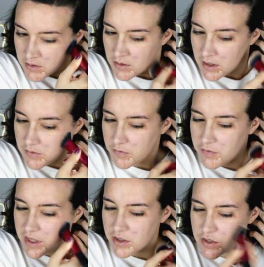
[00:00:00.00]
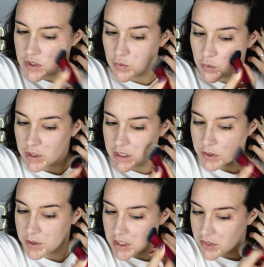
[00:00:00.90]
It feels really,
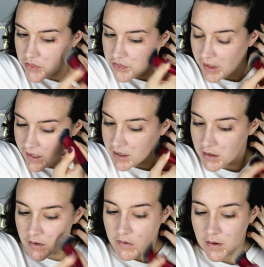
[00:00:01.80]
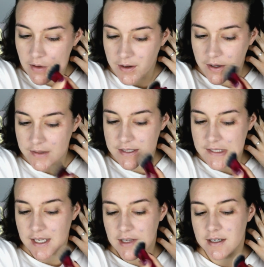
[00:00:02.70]
really thin on the
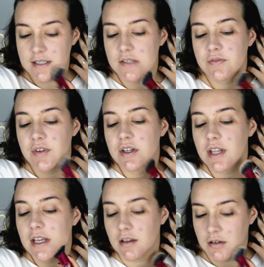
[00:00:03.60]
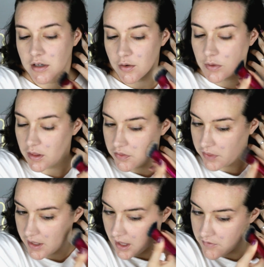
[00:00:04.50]
skin. It doesn't feel like a really
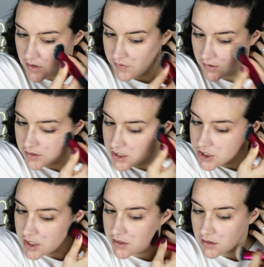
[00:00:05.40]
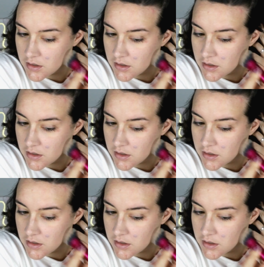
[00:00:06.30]
thick, heavy foundation.